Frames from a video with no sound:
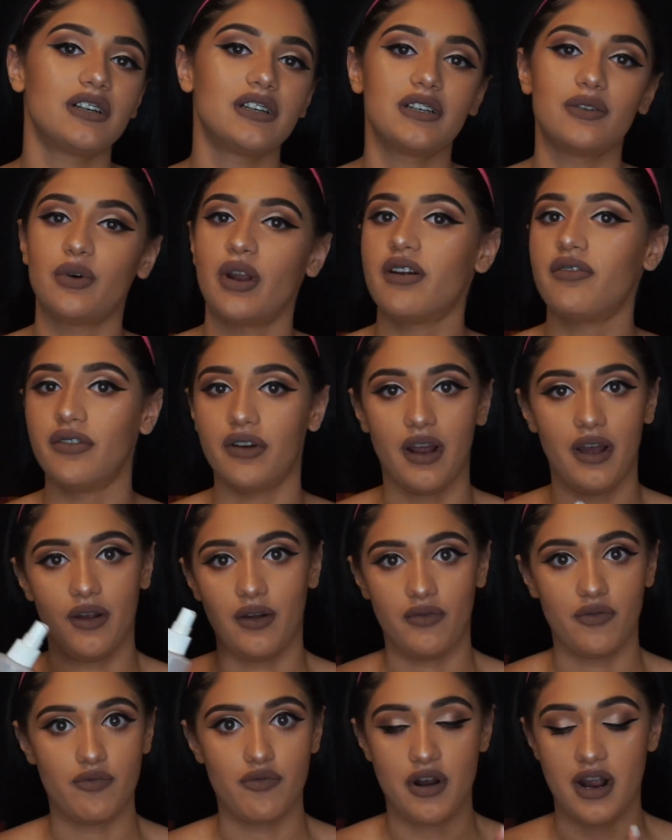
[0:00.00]
whatever,
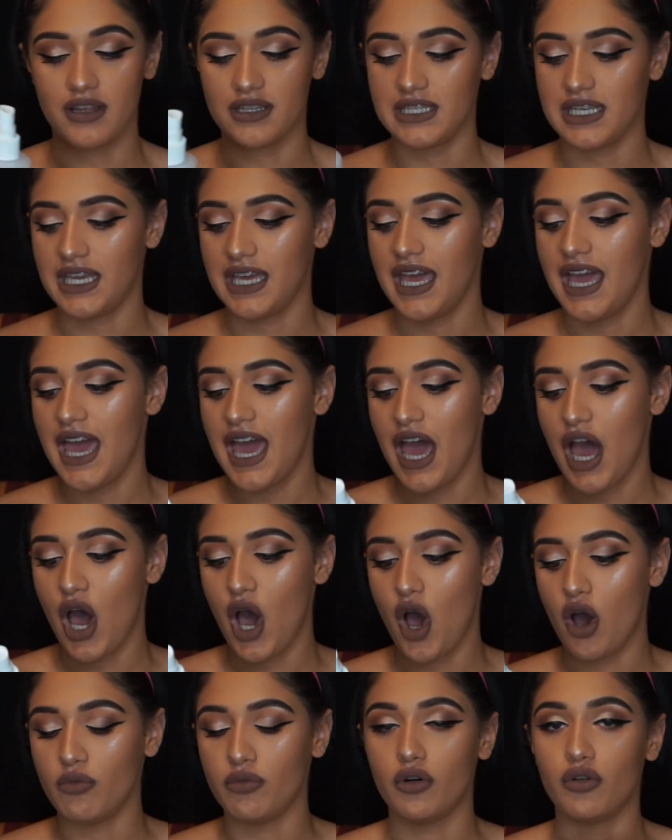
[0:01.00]
however you pronounce it,
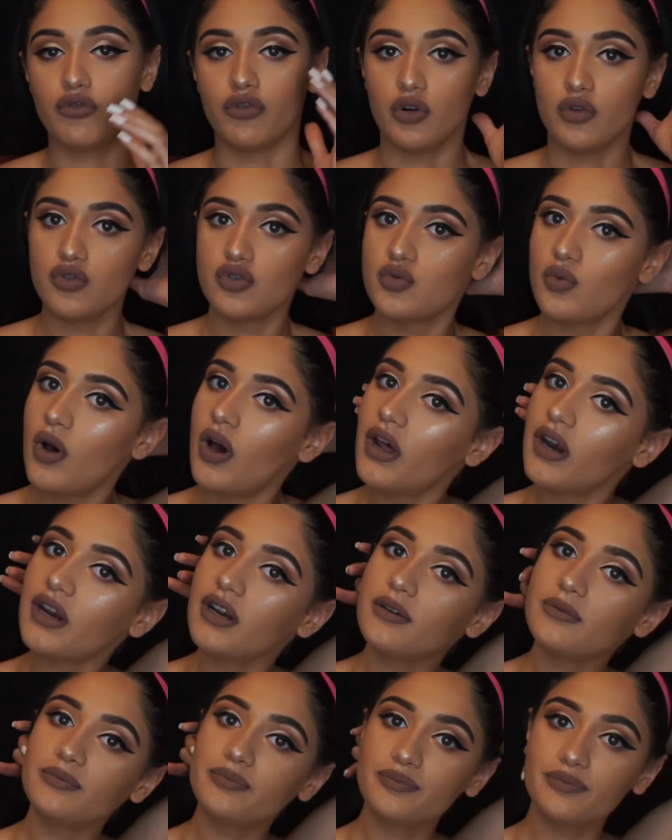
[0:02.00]
rose water,